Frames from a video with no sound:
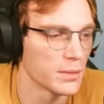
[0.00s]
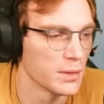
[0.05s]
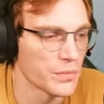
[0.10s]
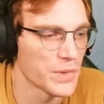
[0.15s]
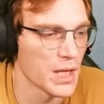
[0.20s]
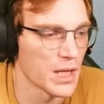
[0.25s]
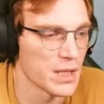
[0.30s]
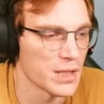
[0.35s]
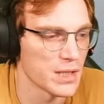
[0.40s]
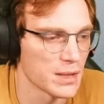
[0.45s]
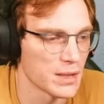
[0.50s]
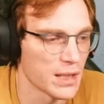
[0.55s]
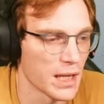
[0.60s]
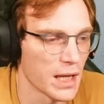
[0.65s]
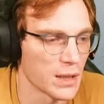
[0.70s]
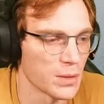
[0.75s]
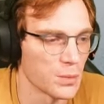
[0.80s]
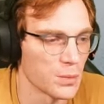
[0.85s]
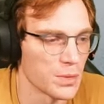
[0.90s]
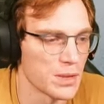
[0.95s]
Dan's
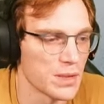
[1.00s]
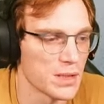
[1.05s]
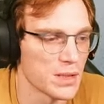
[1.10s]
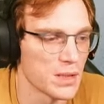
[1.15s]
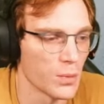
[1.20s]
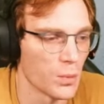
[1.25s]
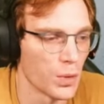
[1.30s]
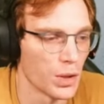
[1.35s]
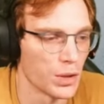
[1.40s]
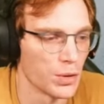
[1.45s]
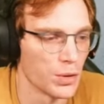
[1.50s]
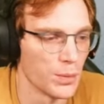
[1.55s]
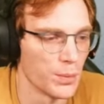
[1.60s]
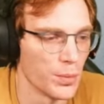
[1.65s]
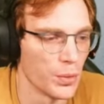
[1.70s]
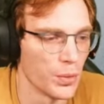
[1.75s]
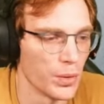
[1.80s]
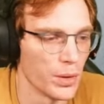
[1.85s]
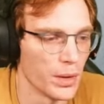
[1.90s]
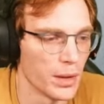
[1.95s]
dad was the one who
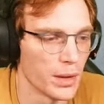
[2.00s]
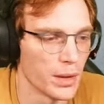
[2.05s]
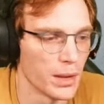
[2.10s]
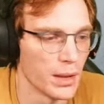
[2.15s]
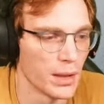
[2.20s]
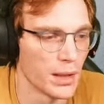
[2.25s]
bought it.